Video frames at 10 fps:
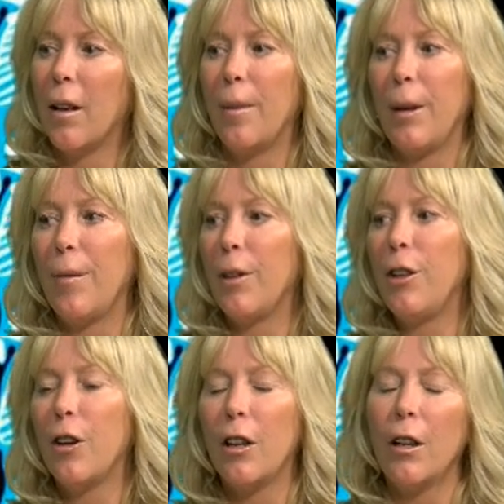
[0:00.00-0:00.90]
I mean, when
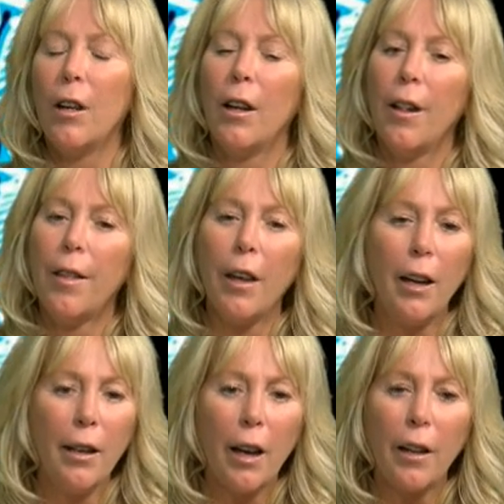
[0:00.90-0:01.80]
you're
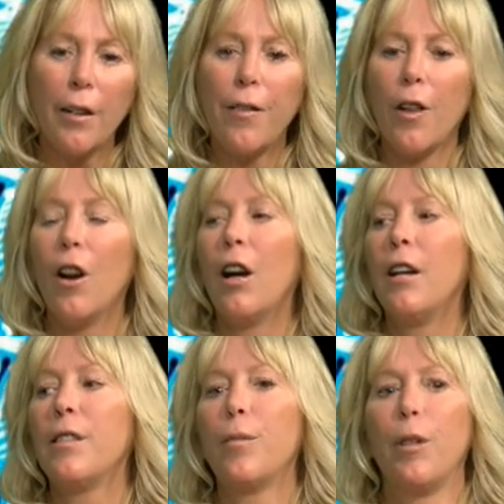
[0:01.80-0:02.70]
thinking negative thoughts,